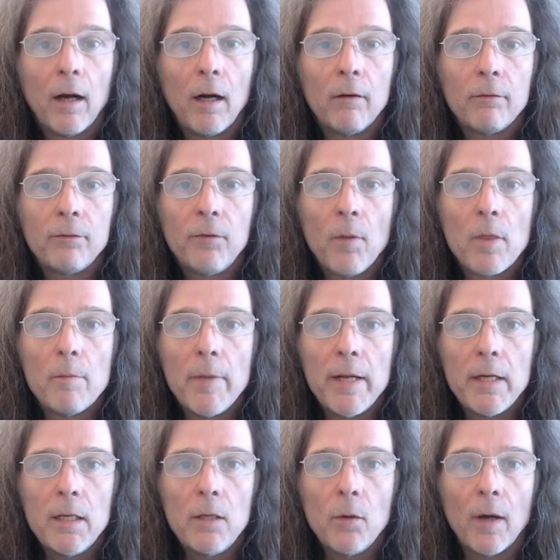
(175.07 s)
from the
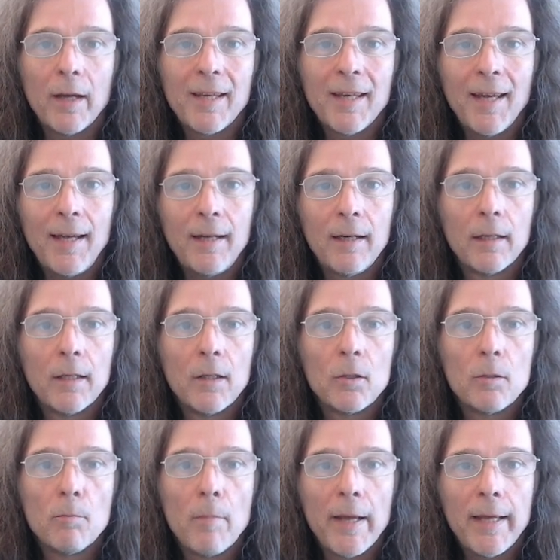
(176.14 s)
menu, I can load
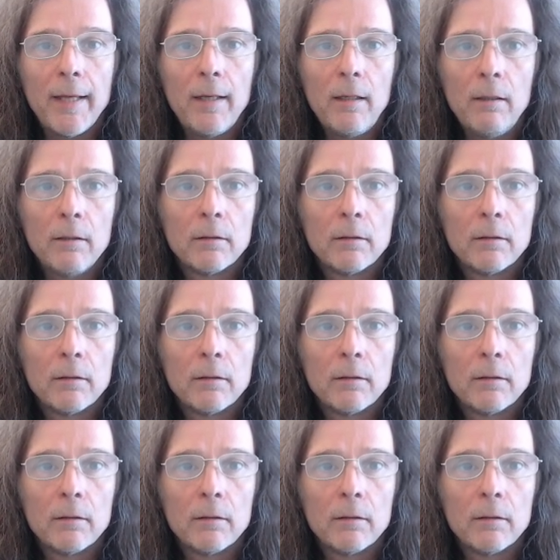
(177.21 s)
main.